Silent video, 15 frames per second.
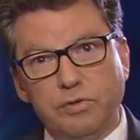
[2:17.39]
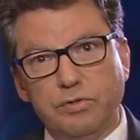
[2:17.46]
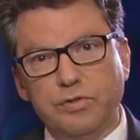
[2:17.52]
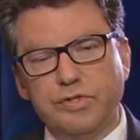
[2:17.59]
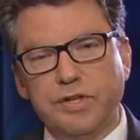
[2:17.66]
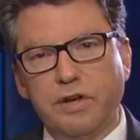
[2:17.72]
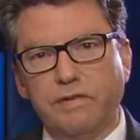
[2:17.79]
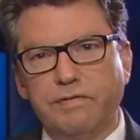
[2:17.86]

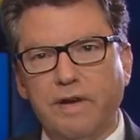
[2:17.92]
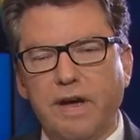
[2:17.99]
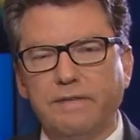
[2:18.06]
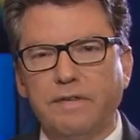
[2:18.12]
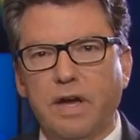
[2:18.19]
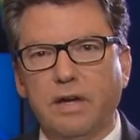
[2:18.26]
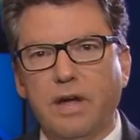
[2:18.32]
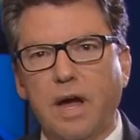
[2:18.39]

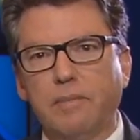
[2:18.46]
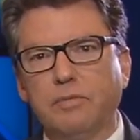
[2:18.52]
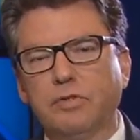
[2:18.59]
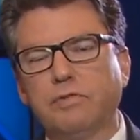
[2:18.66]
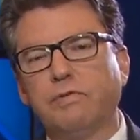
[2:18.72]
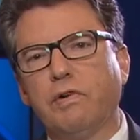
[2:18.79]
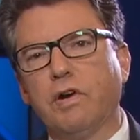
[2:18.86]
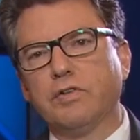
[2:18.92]
newschannel5.com and look
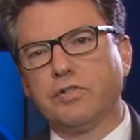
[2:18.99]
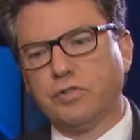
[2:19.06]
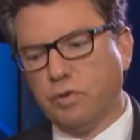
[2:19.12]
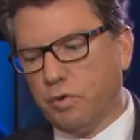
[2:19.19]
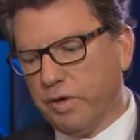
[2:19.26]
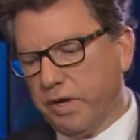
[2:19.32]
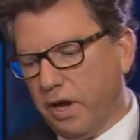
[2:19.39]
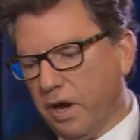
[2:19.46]
for our
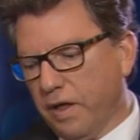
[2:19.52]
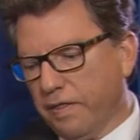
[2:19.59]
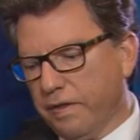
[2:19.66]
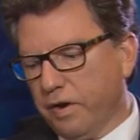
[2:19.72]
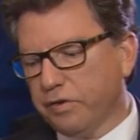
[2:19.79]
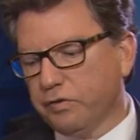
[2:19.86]
story on there.